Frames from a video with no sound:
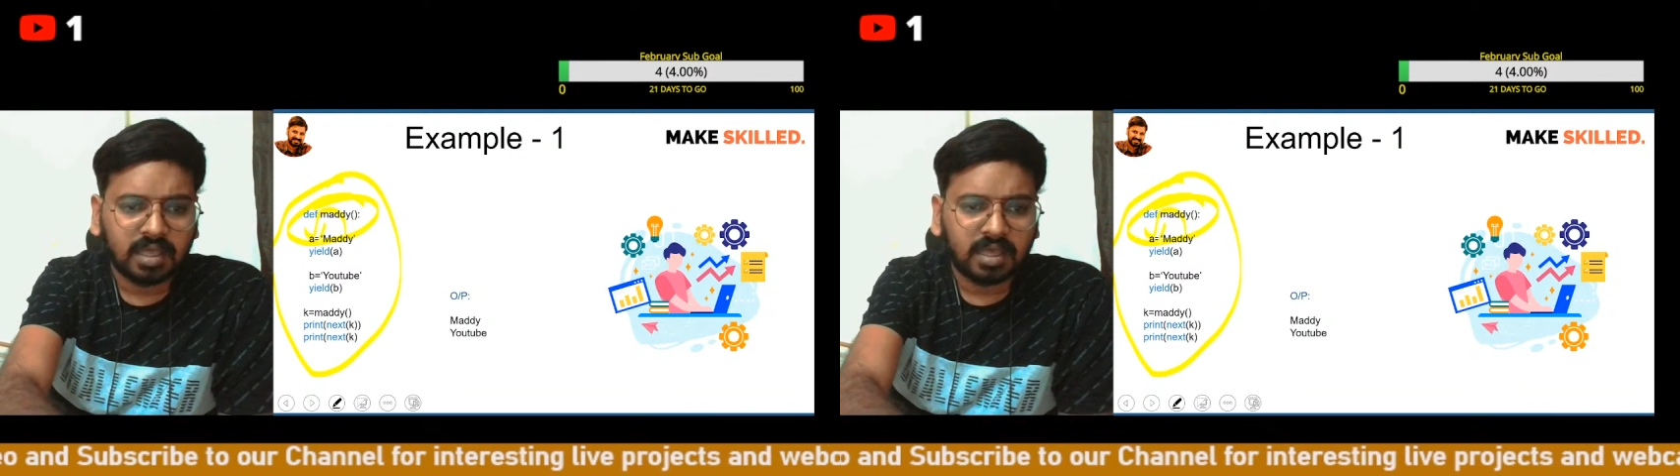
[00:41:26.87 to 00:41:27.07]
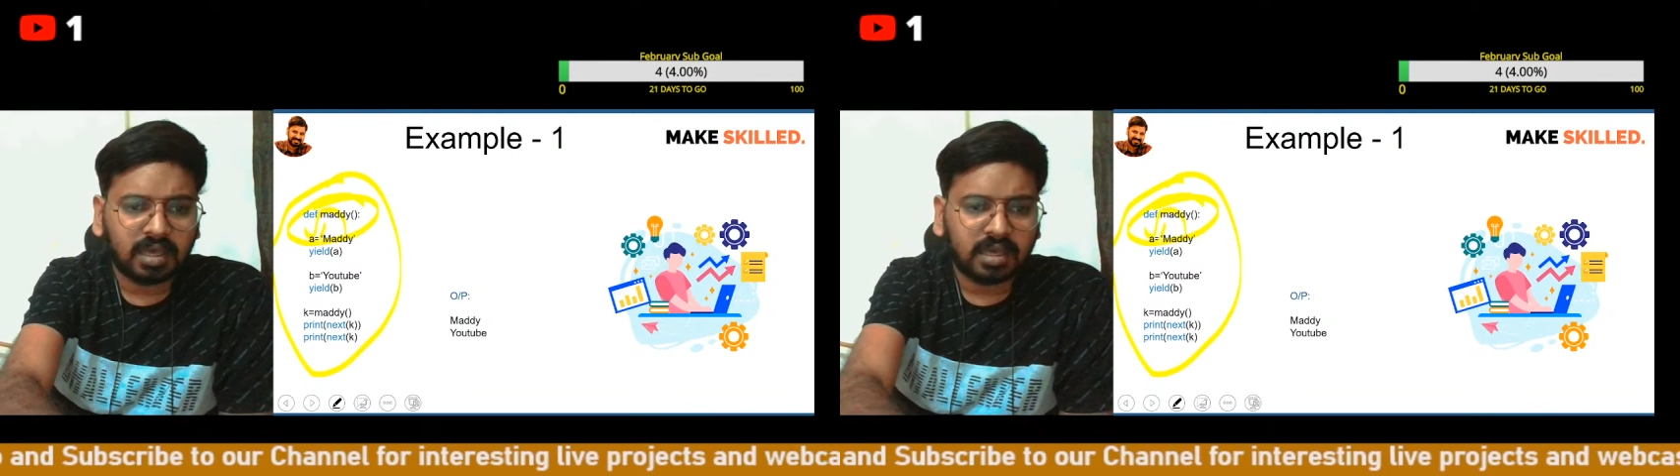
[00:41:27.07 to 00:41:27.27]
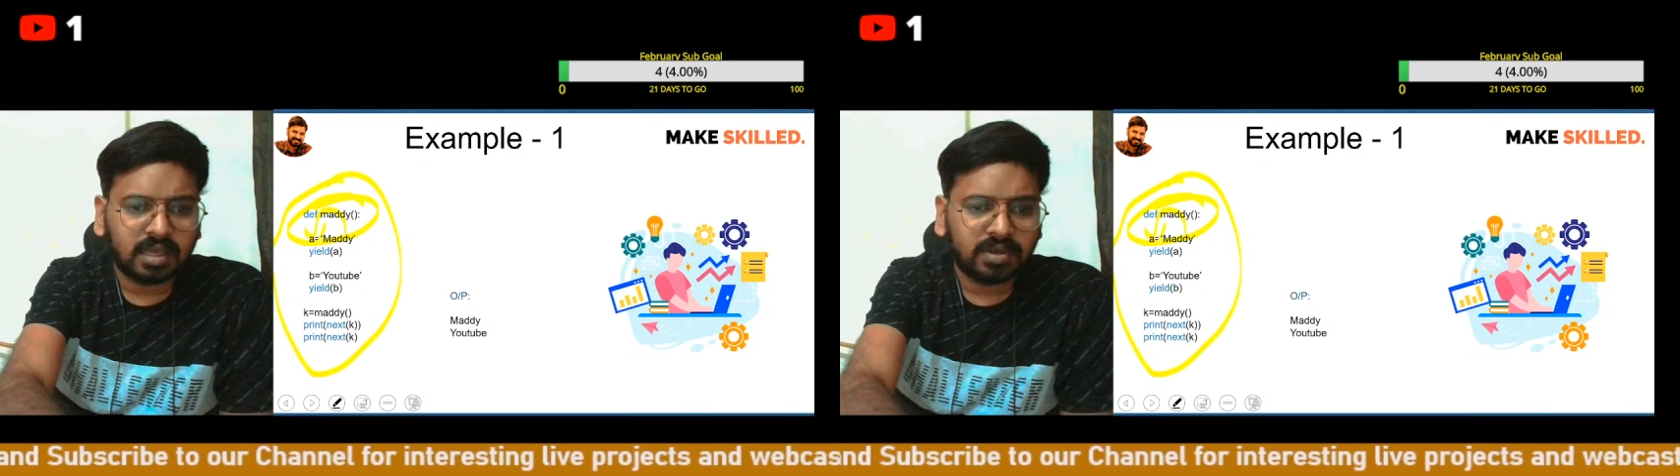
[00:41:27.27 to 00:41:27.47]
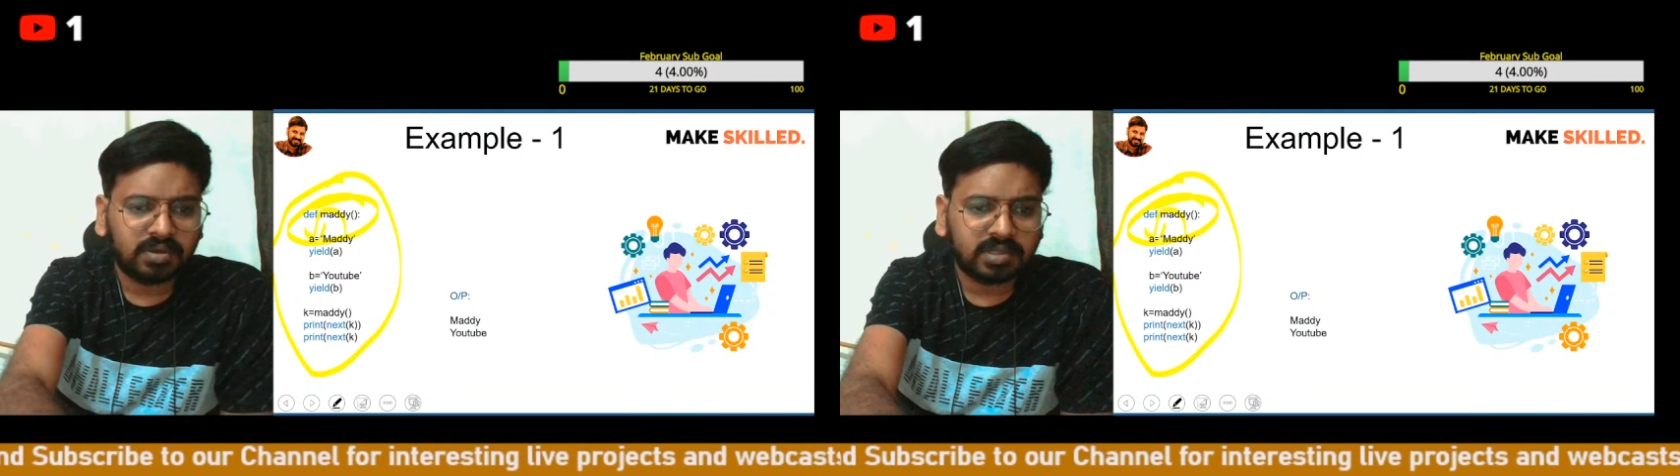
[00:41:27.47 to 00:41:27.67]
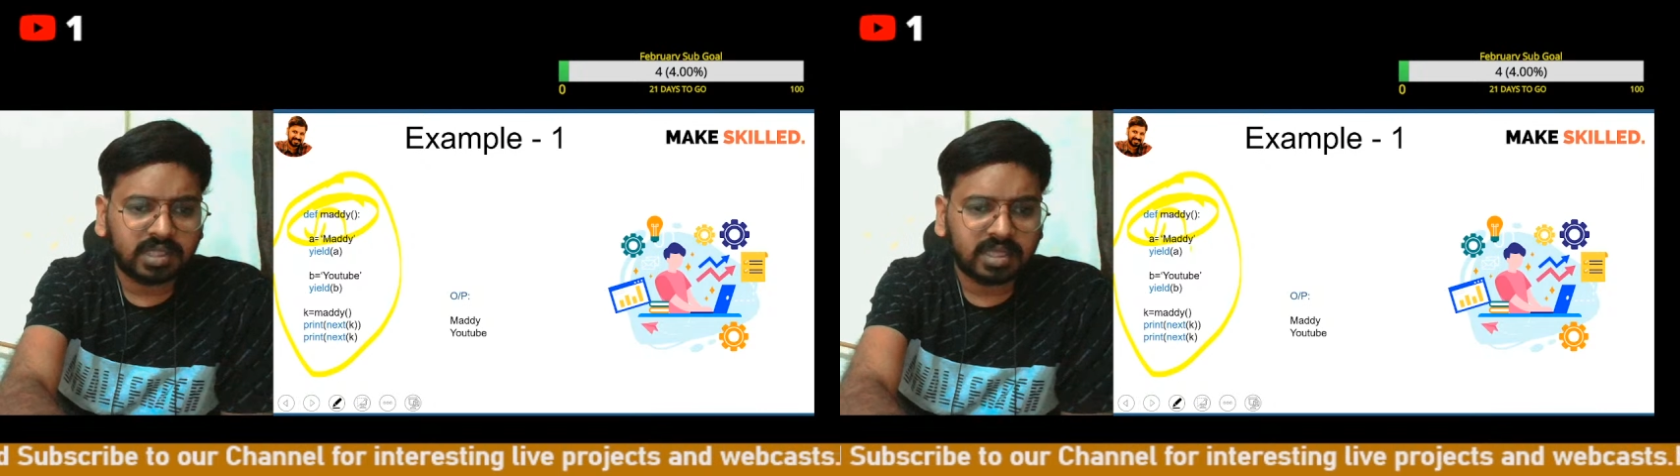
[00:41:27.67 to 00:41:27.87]

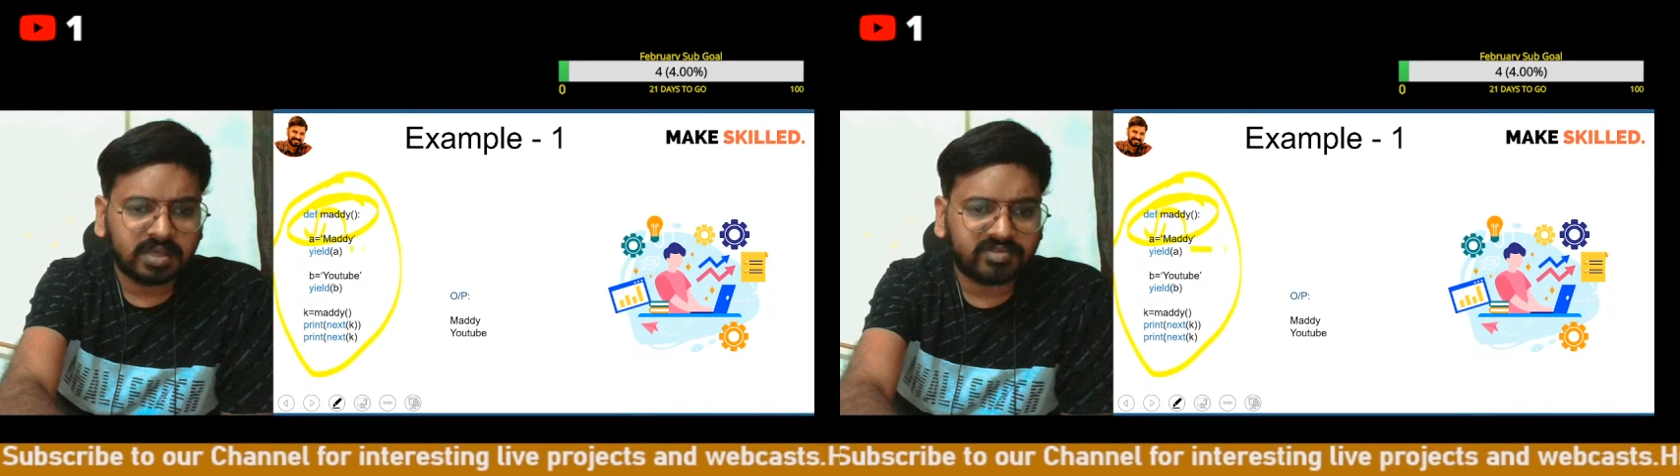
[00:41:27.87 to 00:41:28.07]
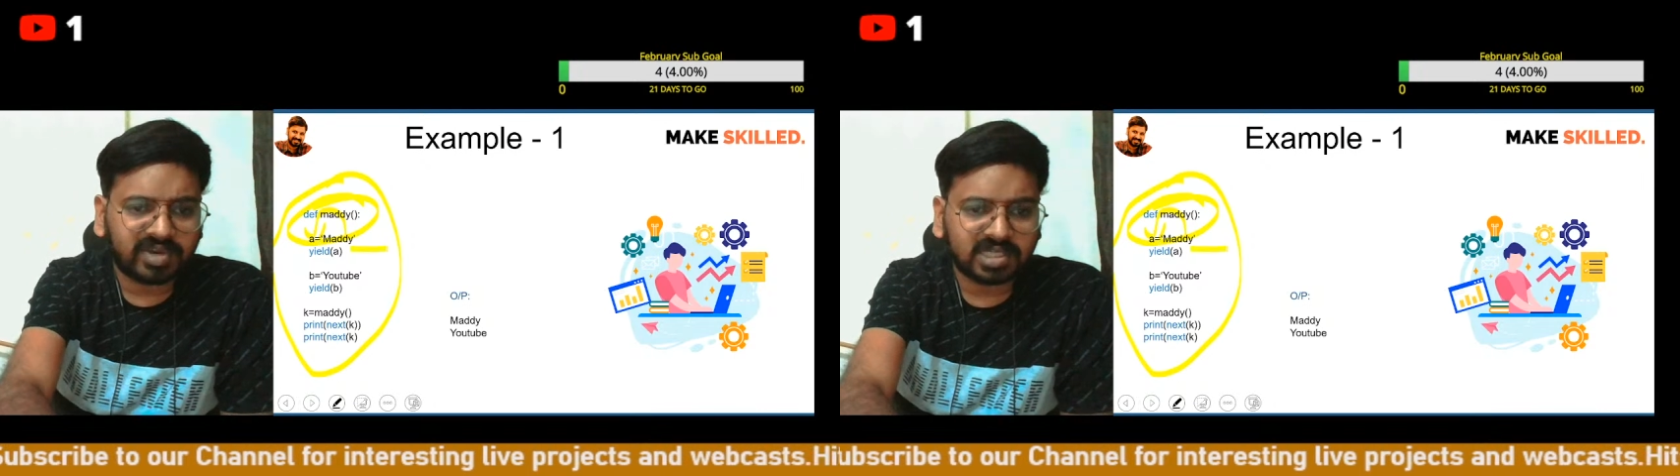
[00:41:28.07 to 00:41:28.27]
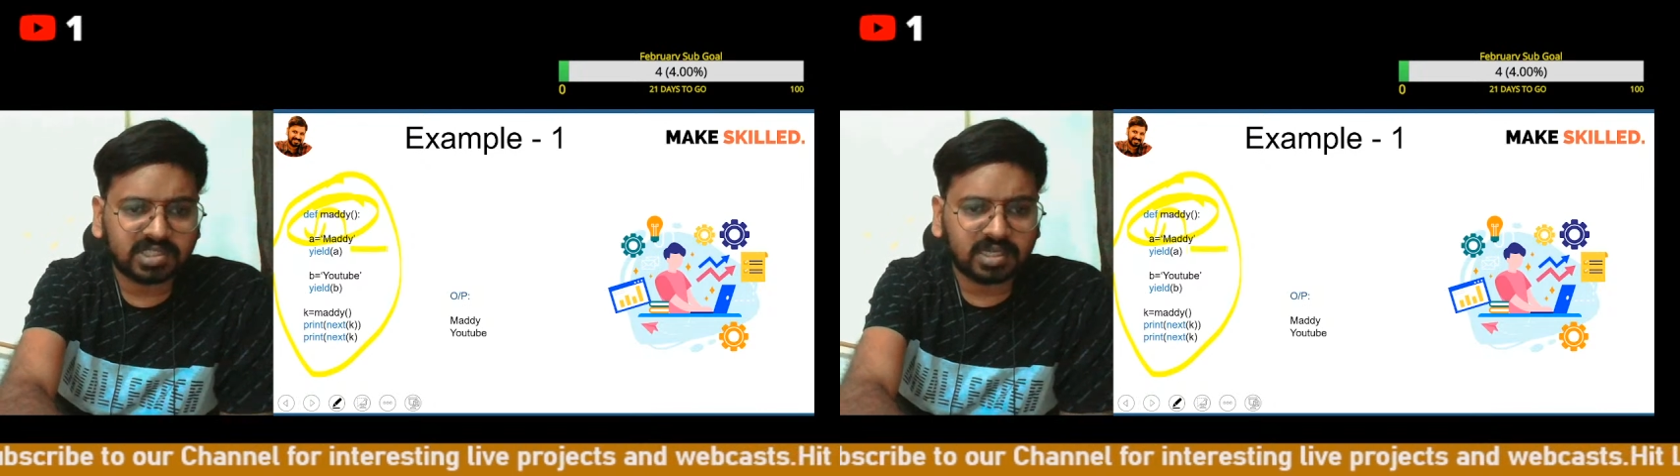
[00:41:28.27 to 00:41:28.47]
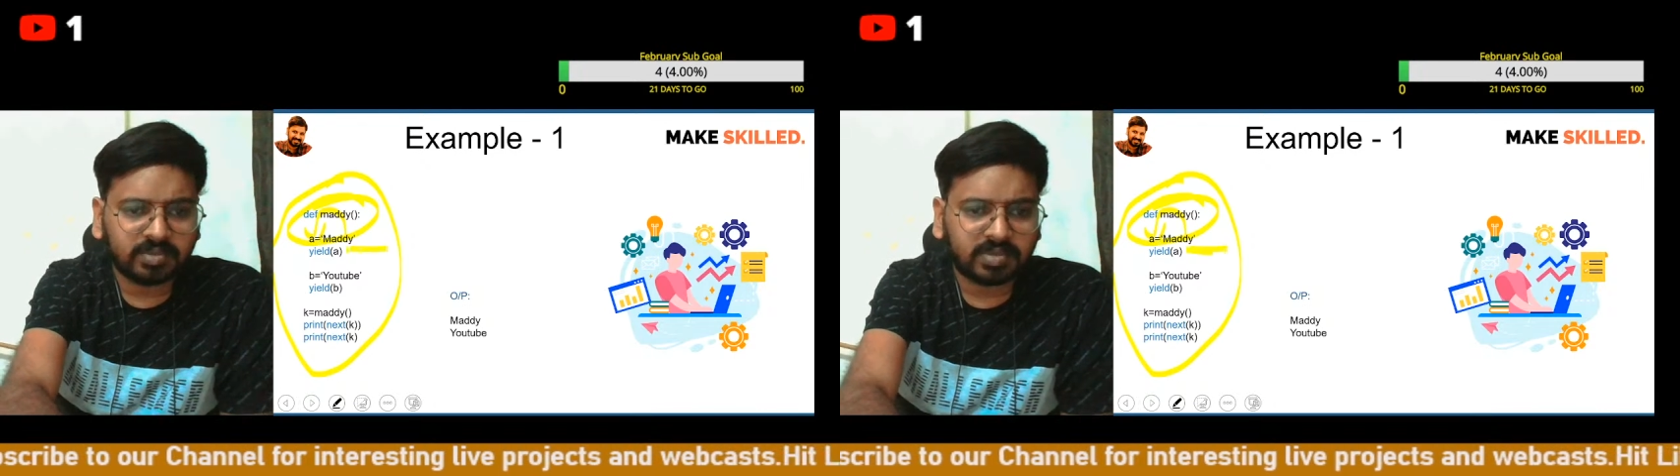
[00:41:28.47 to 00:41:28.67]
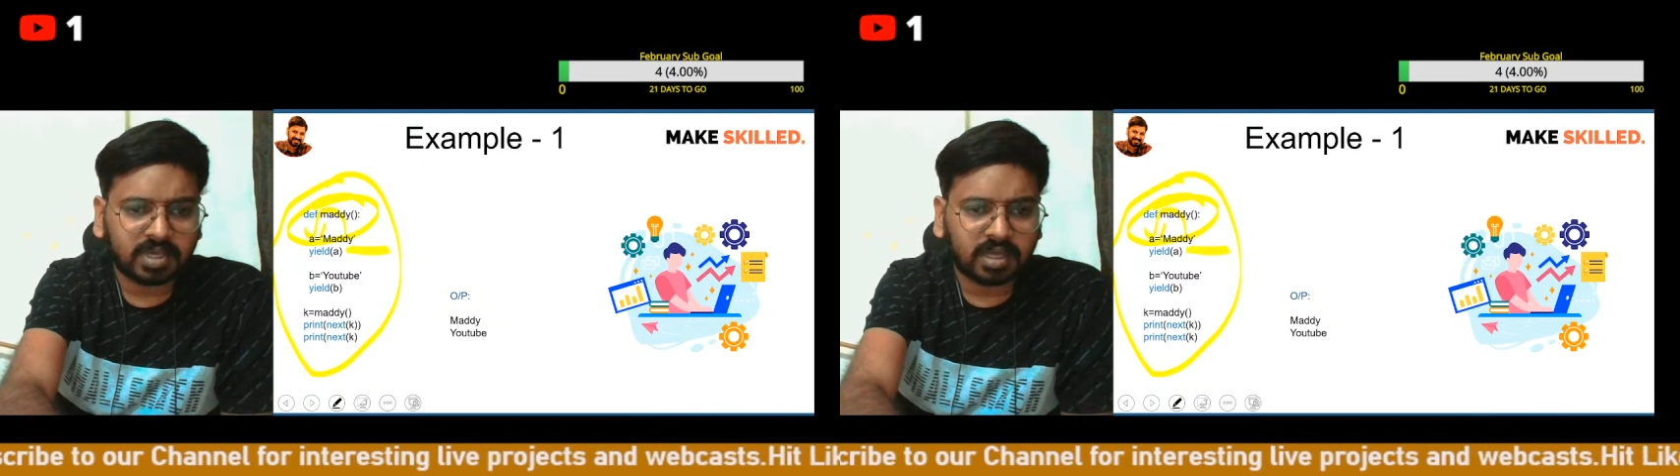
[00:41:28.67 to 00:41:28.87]
the function